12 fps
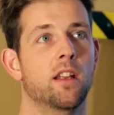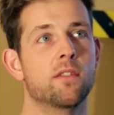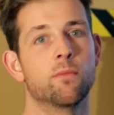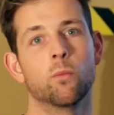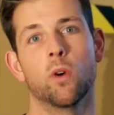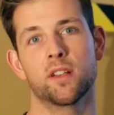
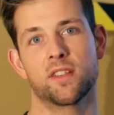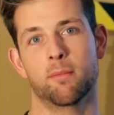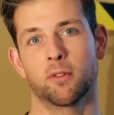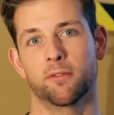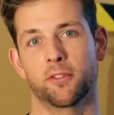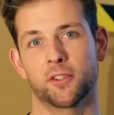It was
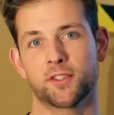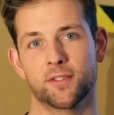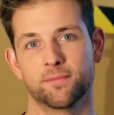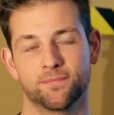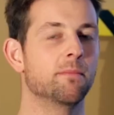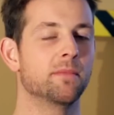April 1st.
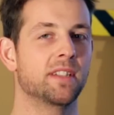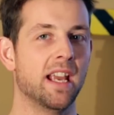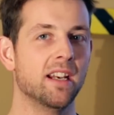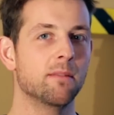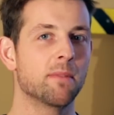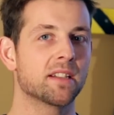
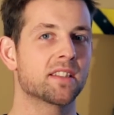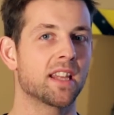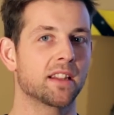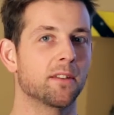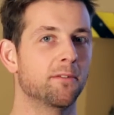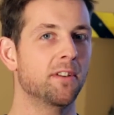Dan admits
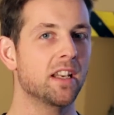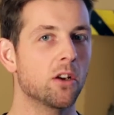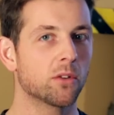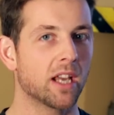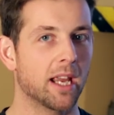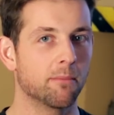that the
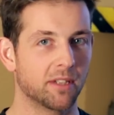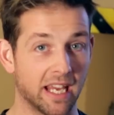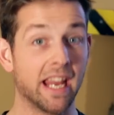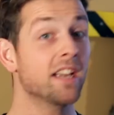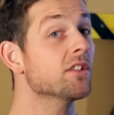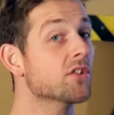video game
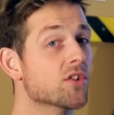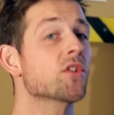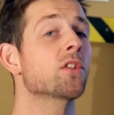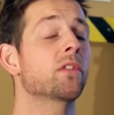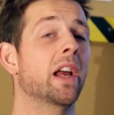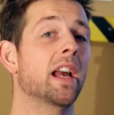can
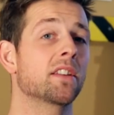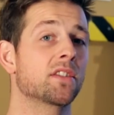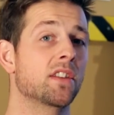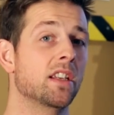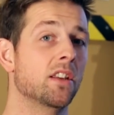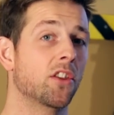serve as
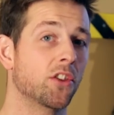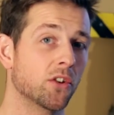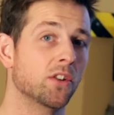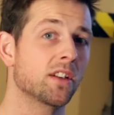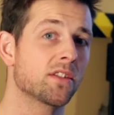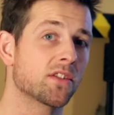the
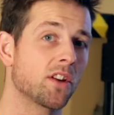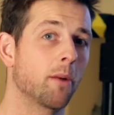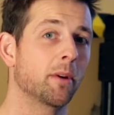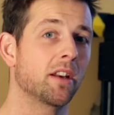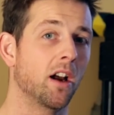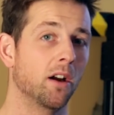third
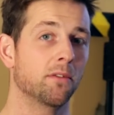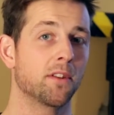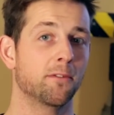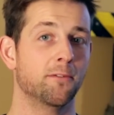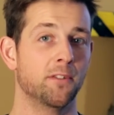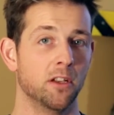installment of
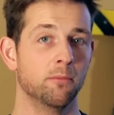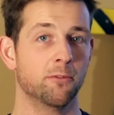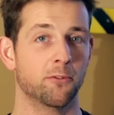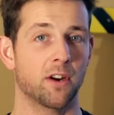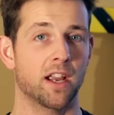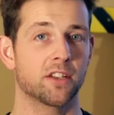the film
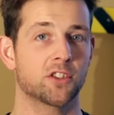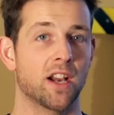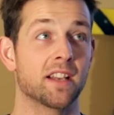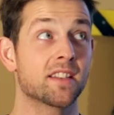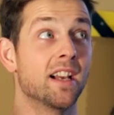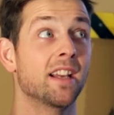
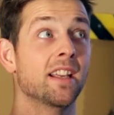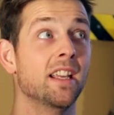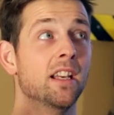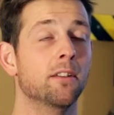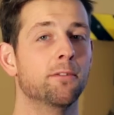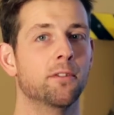franchise
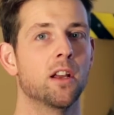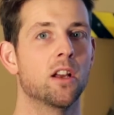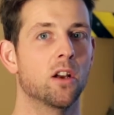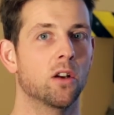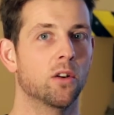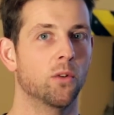if
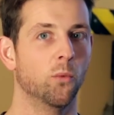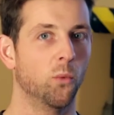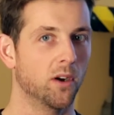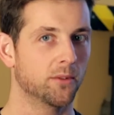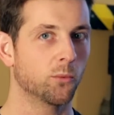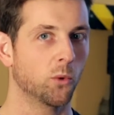
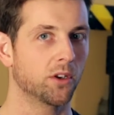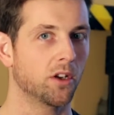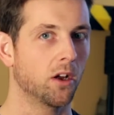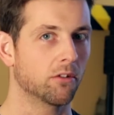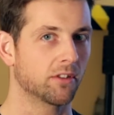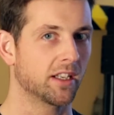one weren't
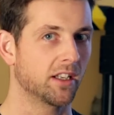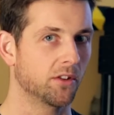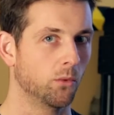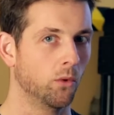already in the